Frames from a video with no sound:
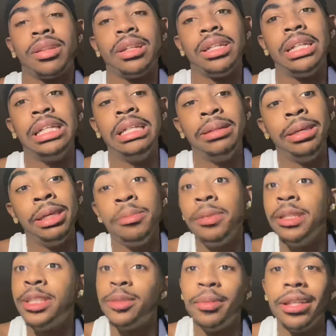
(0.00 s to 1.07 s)
He be
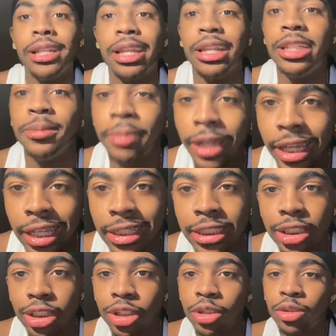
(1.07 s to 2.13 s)
spitting out his pain in
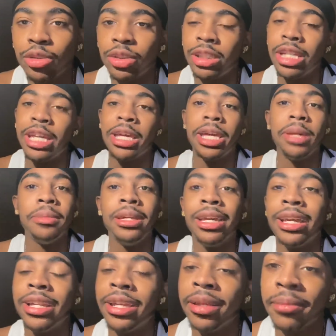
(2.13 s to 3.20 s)
songs. He be
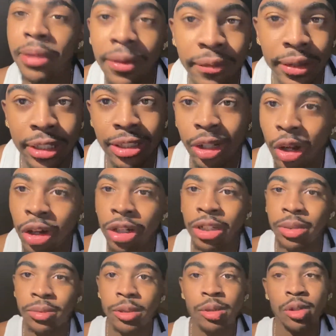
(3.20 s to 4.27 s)
goddamn giving his heart
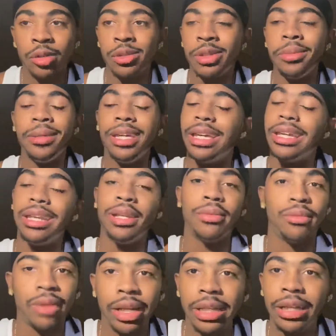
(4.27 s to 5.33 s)
up. You know, he be goddamn
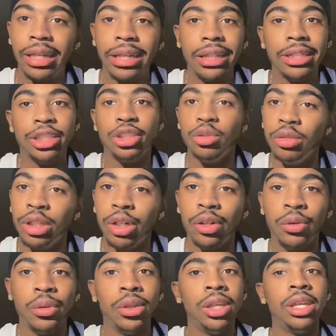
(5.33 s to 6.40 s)
writing, hitting the studio.
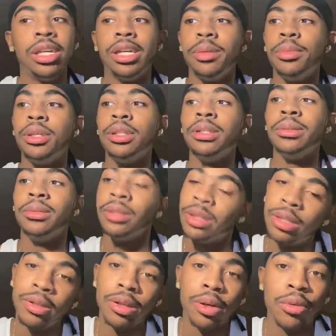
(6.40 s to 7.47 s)
He be,
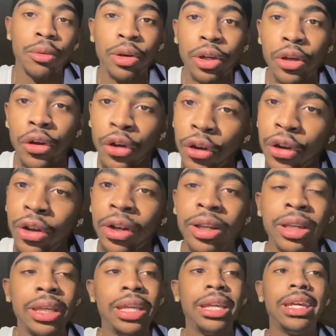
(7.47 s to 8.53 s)
you know, working hard.
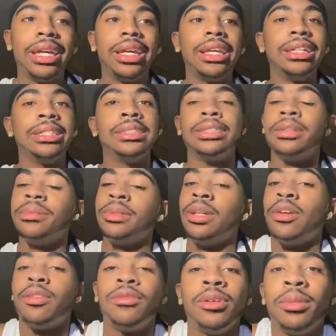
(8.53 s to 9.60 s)
And some of y'all
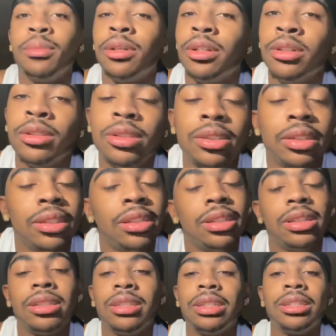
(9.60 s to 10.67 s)
females
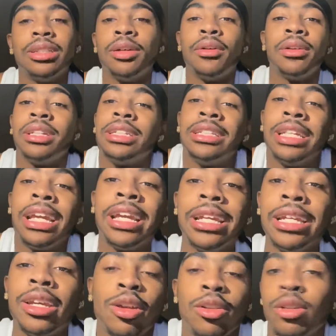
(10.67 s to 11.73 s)
just don't understand it.
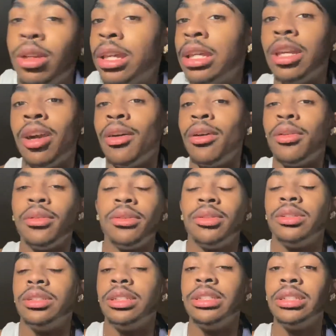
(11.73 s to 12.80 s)
Y'all
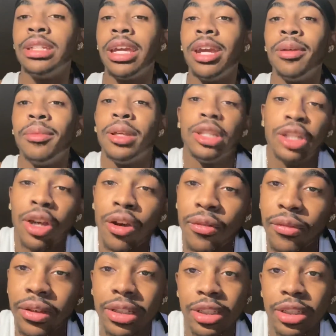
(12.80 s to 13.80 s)
just care about y'all feelings.